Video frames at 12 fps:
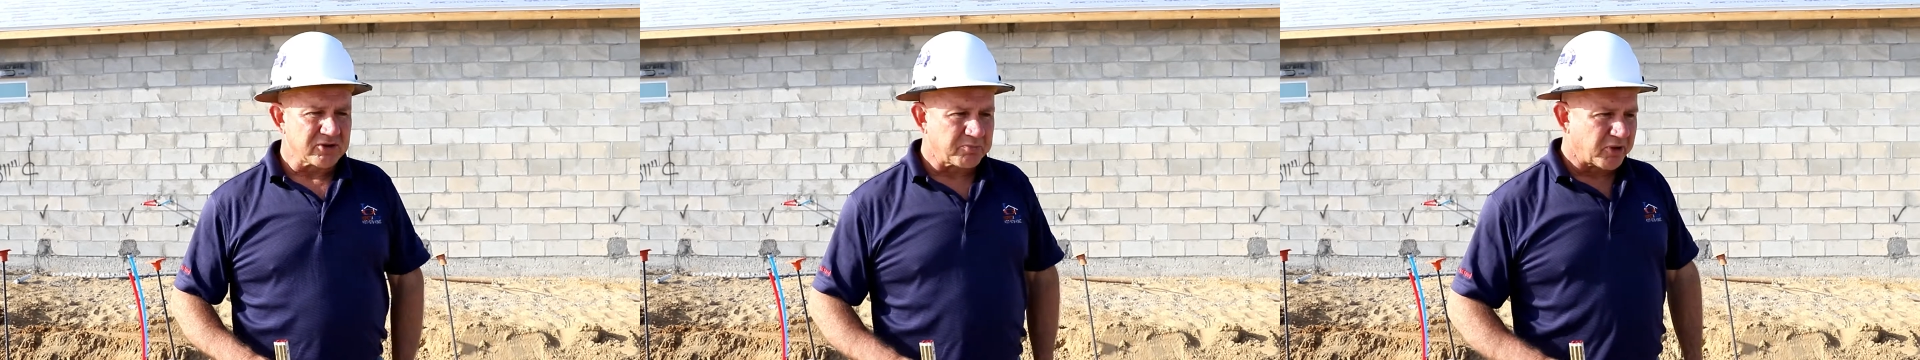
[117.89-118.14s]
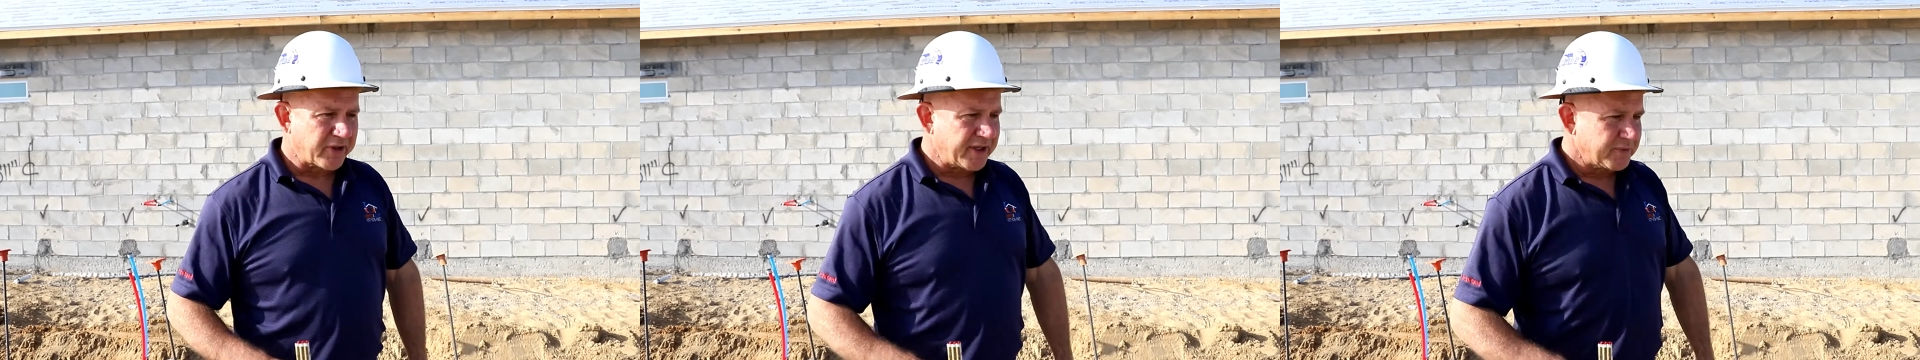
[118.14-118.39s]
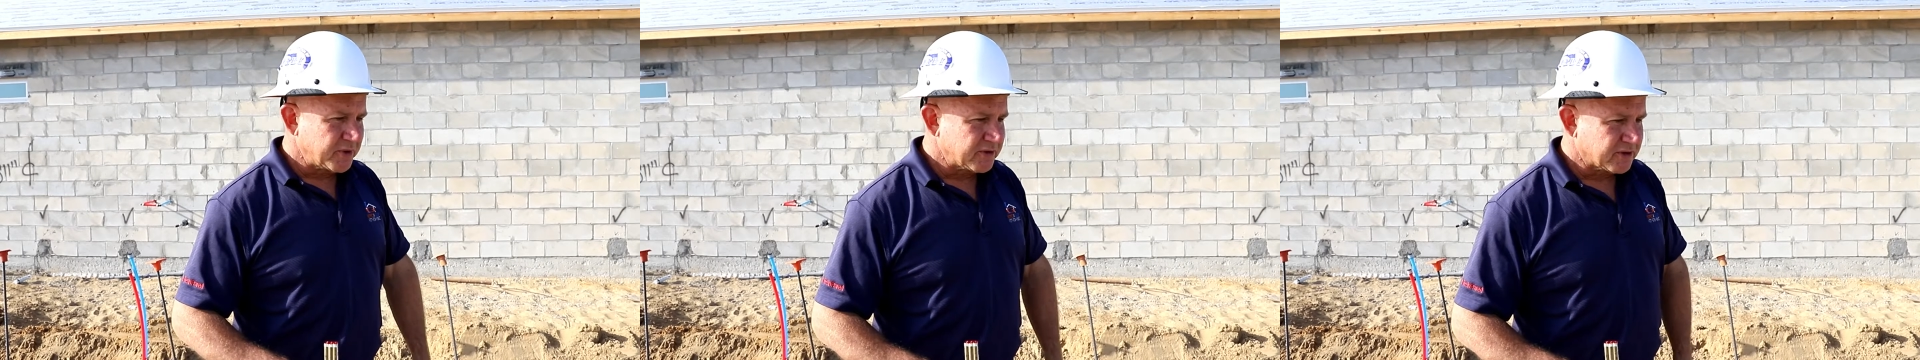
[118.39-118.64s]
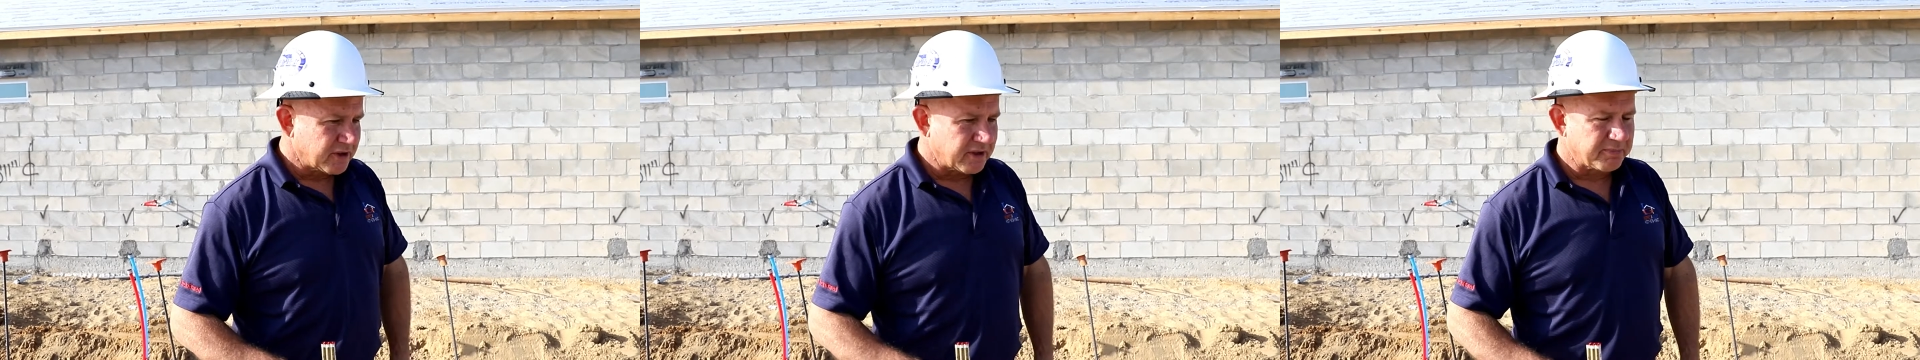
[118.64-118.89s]
spray
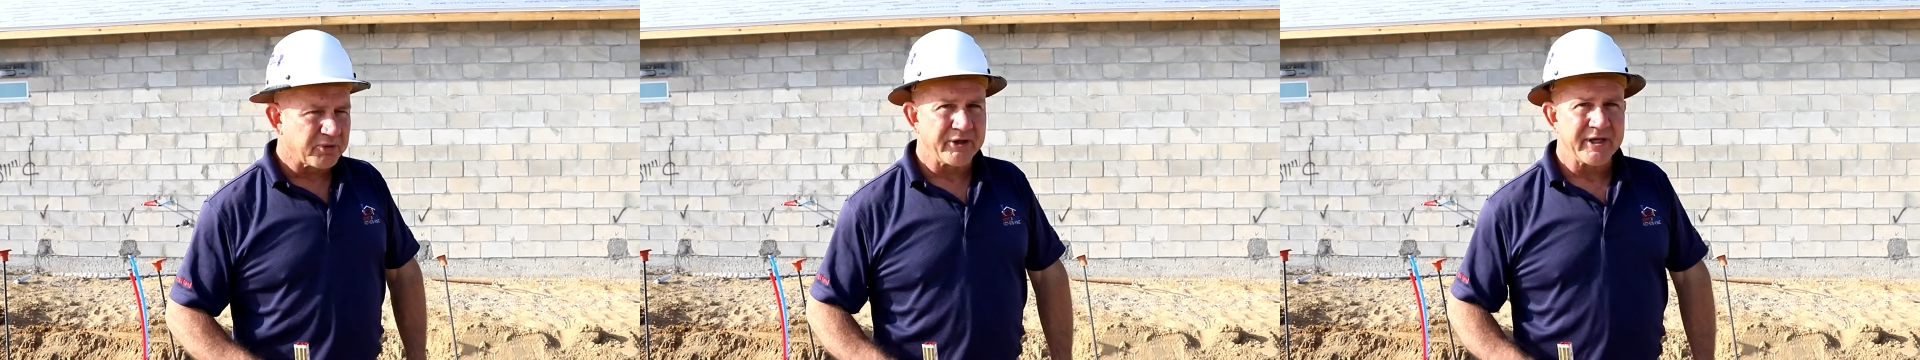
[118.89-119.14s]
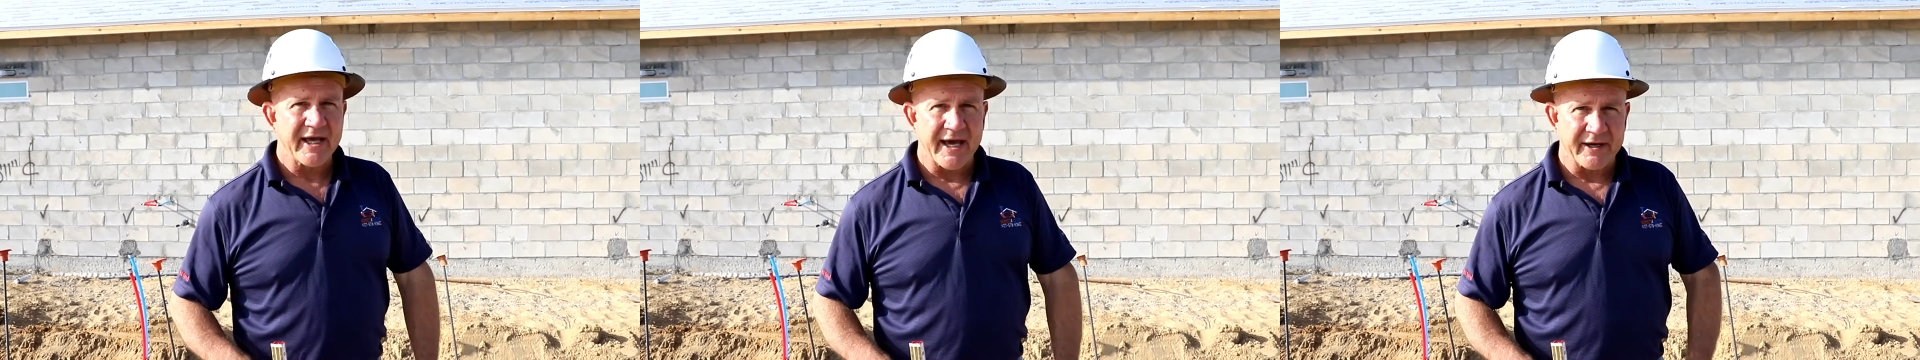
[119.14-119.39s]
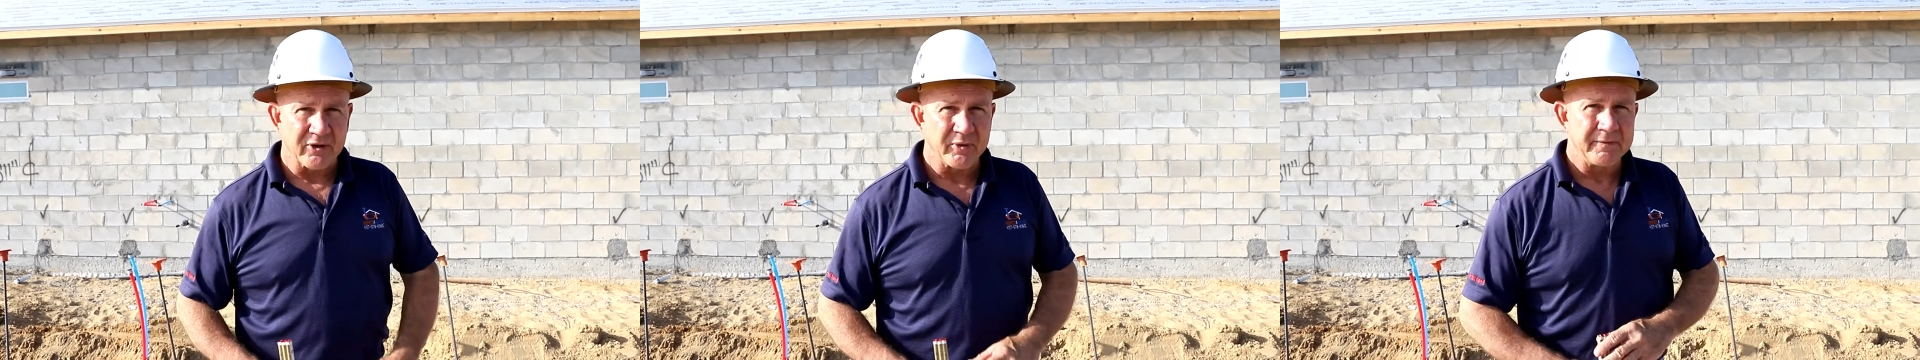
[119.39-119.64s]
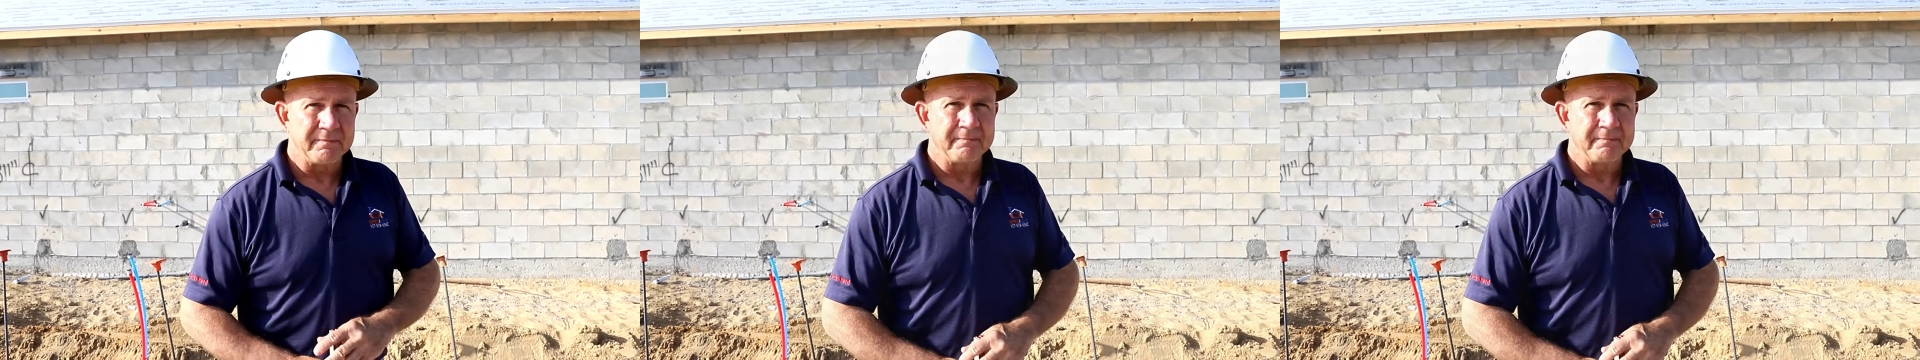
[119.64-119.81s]
was uh, pretty adequate.